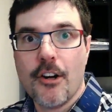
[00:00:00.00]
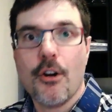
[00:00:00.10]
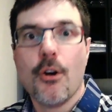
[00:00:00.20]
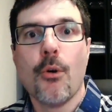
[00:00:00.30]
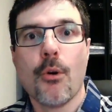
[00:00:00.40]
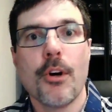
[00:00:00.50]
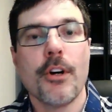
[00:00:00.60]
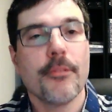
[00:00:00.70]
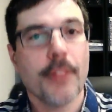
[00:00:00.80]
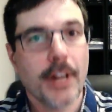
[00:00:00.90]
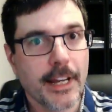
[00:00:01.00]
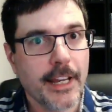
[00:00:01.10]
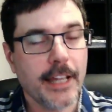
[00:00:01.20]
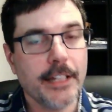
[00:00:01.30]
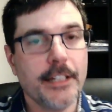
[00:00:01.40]
Or
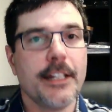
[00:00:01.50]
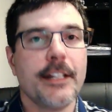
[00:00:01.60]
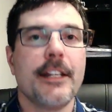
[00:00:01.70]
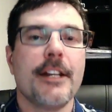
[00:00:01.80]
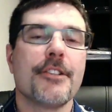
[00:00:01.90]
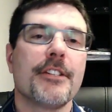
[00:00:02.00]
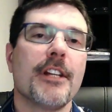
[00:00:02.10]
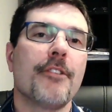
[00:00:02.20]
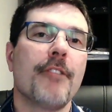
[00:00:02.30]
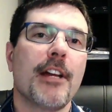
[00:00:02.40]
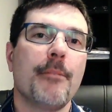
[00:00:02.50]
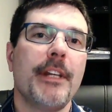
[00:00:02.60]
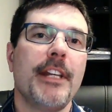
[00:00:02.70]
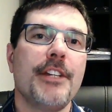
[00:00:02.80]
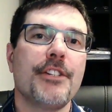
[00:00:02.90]
again, here's another
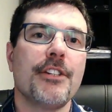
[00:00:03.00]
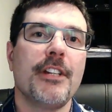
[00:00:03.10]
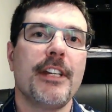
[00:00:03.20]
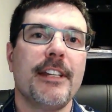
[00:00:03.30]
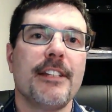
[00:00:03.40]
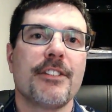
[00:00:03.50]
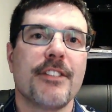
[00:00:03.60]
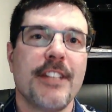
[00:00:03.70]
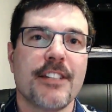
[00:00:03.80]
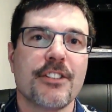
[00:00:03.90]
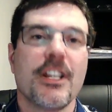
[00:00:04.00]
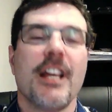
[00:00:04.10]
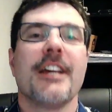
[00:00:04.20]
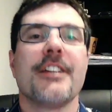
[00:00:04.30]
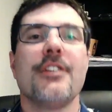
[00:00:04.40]
recommendation is this:
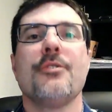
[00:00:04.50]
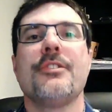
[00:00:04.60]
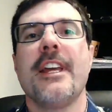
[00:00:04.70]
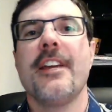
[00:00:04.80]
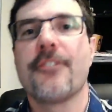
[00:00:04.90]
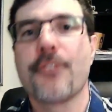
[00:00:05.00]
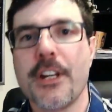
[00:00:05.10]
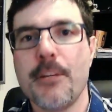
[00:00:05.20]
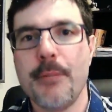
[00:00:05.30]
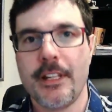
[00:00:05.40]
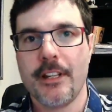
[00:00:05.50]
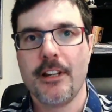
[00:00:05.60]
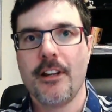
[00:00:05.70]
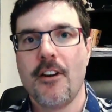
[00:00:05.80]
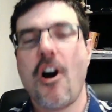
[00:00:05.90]
use a freebie,
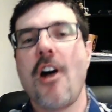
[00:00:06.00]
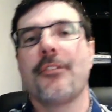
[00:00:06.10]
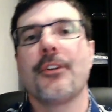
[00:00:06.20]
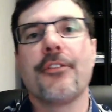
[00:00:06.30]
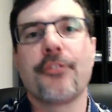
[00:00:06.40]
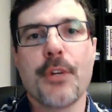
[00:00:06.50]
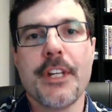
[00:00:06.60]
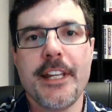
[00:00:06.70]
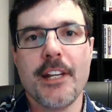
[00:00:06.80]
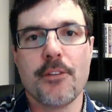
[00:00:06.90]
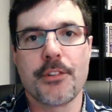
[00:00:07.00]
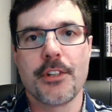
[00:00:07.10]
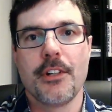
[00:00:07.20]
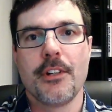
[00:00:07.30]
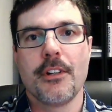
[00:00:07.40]
offer a free gift,
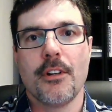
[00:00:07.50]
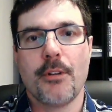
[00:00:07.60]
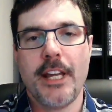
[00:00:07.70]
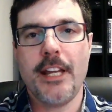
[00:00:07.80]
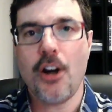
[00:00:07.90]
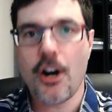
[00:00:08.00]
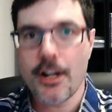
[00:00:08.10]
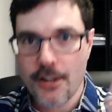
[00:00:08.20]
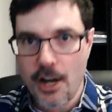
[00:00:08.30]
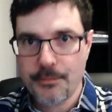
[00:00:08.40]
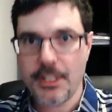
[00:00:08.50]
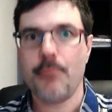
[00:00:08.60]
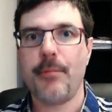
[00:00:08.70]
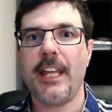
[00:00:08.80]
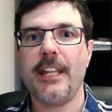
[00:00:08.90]
okay, on an opt-in
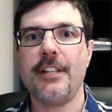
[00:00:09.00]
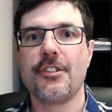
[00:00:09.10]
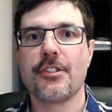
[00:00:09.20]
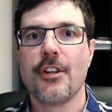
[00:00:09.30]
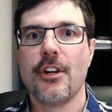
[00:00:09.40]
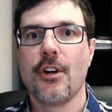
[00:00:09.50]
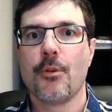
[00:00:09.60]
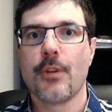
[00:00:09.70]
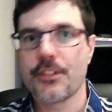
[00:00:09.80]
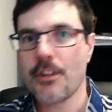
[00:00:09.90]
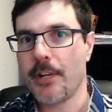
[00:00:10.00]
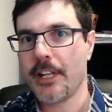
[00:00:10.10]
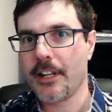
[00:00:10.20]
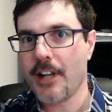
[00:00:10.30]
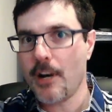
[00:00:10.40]
page where somebody
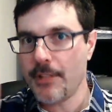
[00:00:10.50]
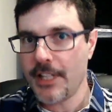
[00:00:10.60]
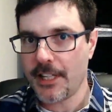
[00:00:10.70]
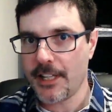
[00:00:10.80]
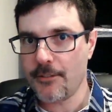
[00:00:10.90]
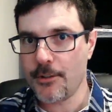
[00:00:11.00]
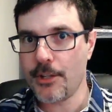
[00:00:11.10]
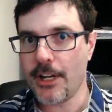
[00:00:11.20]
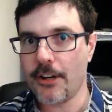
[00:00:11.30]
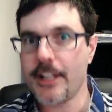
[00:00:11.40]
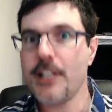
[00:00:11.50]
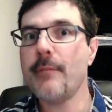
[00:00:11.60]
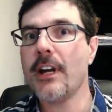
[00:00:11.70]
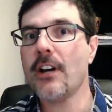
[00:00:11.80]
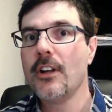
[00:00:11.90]
can come and they can give you their
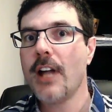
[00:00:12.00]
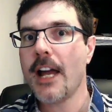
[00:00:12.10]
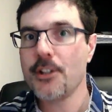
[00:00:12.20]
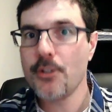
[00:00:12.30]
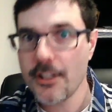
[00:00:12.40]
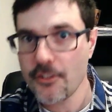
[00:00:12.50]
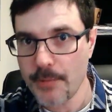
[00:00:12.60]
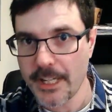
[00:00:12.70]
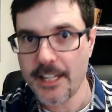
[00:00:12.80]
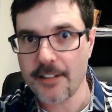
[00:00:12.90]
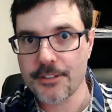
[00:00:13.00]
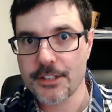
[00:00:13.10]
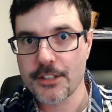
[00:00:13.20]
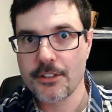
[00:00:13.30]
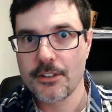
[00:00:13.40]
email and you give them a gift,
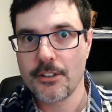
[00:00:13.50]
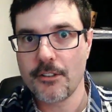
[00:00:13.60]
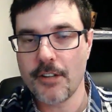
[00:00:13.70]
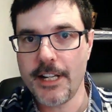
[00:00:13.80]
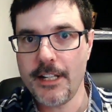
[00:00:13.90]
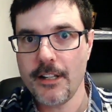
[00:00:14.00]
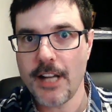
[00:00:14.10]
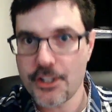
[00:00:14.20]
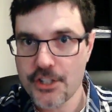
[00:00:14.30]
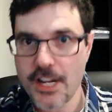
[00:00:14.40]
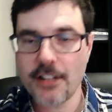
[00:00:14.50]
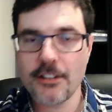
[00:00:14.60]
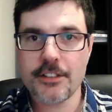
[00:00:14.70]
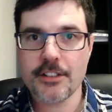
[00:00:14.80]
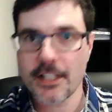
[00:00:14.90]
right? A
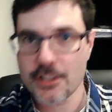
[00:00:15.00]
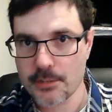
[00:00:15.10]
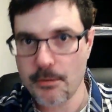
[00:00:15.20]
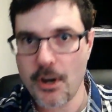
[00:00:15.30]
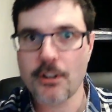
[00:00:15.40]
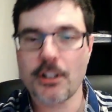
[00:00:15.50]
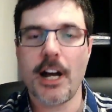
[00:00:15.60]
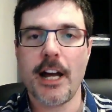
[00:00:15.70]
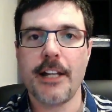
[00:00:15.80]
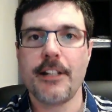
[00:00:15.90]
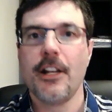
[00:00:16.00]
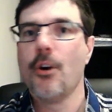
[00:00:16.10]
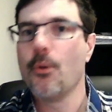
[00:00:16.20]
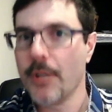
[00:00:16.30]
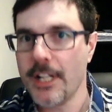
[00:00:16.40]
checklist, a small guide,
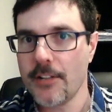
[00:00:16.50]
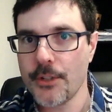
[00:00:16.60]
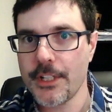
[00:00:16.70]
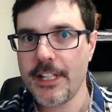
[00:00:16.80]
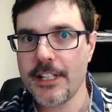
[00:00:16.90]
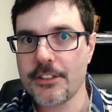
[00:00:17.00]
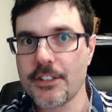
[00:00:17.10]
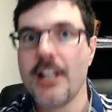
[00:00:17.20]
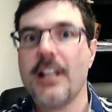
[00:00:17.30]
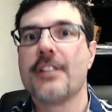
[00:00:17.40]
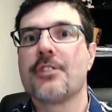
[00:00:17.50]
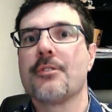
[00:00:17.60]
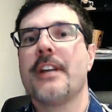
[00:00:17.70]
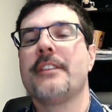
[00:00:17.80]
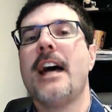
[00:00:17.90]
whatever it is, so
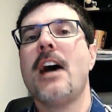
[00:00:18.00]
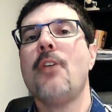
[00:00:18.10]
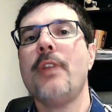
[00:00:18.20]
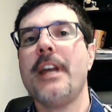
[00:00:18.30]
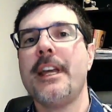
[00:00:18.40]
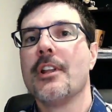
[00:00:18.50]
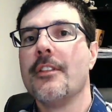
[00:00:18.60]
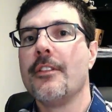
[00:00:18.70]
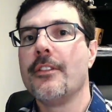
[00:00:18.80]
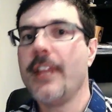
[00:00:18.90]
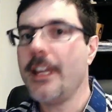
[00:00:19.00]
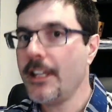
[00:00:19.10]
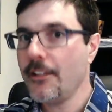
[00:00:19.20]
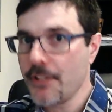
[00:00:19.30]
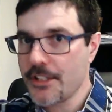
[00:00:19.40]
that way they
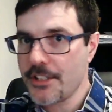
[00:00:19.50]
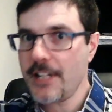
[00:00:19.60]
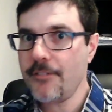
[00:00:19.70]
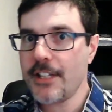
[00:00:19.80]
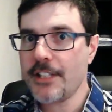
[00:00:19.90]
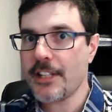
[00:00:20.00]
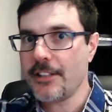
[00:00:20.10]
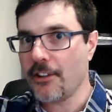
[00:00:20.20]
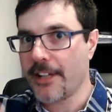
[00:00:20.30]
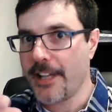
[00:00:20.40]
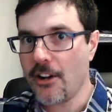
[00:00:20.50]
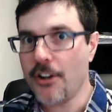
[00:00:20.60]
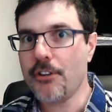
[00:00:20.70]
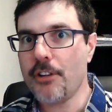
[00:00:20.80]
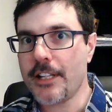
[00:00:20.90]
can receive this and they'll get on
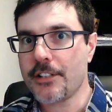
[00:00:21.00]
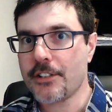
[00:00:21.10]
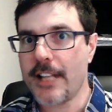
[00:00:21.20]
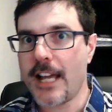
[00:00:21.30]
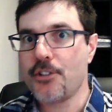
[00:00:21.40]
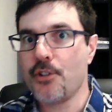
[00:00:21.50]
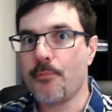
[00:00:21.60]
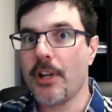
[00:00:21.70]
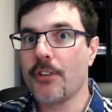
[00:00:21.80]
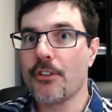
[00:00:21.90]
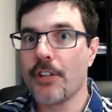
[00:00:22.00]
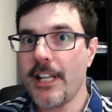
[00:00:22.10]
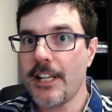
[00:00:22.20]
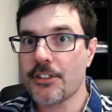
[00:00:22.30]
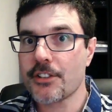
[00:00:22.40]
your list. And as you build your
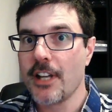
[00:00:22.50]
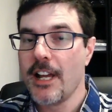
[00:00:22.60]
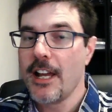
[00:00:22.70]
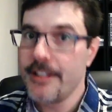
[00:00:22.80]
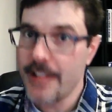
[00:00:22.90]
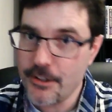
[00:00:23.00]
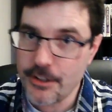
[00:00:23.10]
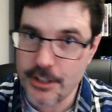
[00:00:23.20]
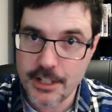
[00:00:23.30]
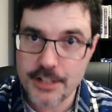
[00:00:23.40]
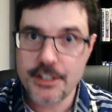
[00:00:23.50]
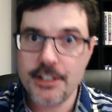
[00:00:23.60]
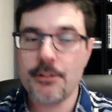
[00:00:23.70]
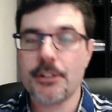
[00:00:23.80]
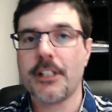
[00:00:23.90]
list, Now you can
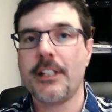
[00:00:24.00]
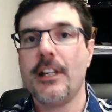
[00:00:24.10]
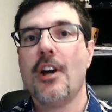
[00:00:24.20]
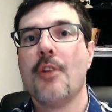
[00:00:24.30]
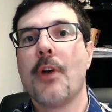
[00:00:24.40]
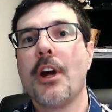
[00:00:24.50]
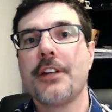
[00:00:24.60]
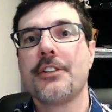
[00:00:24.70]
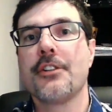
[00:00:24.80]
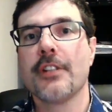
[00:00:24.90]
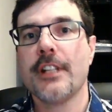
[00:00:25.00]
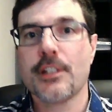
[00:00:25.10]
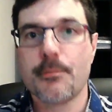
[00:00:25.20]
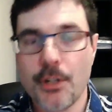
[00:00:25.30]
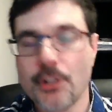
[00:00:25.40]
continuously market your
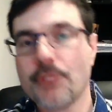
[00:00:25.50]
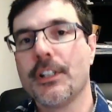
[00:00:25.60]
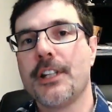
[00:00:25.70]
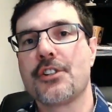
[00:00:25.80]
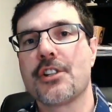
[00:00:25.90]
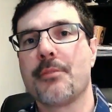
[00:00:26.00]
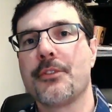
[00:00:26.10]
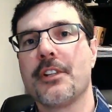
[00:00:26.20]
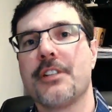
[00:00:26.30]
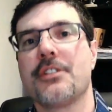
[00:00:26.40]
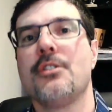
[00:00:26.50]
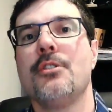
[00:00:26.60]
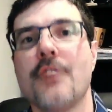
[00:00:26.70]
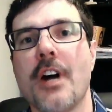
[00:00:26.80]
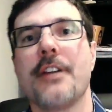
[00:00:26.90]
list, build a relationship with your list.
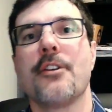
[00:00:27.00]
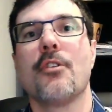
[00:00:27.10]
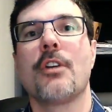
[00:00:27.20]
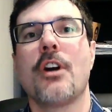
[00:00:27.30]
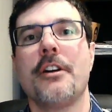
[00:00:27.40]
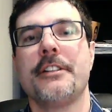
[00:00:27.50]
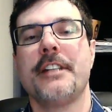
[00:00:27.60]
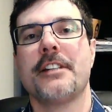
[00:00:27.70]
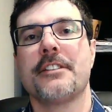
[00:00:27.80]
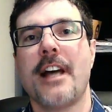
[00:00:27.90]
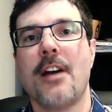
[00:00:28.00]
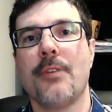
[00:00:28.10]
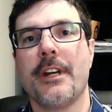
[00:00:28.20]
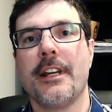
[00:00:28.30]
You've got your own contacts that way.